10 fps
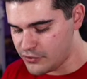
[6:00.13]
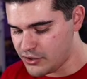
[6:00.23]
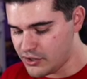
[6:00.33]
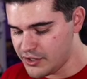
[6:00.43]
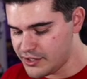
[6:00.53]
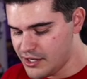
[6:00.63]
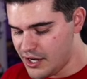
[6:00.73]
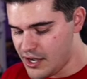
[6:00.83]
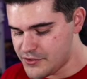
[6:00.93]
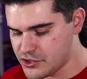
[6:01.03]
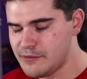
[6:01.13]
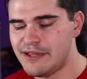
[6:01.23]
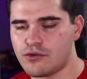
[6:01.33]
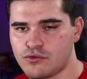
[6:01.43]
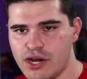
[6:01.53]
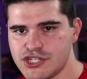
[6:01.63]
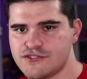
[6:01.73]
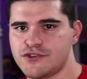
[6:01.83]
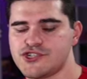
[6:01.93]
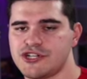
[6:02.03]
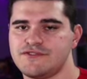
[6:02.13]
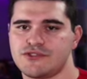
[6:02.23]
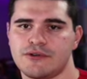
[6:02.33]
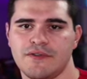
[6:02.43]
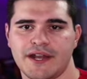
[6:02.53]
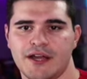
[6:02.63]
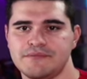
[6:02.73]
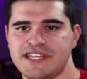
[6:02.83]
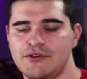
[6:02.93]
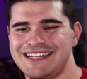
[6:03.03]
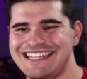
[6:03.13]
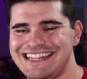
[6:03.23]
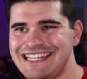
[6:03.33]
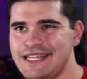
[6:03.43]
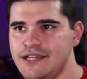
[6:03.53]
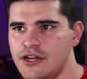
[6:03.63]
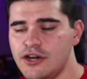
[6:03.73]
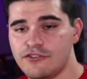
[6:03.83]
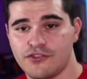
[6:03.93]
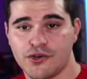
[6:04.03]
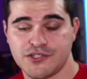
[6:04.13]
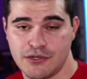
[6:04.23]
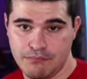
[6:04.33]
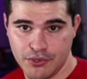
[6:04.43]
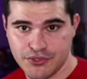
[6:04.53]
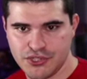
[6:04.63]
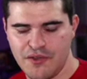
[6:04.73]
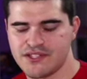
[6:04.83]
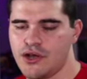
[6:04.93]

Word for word: card. Uh, there's going to be a Rush version of Zoro that comes out in the first booster. That's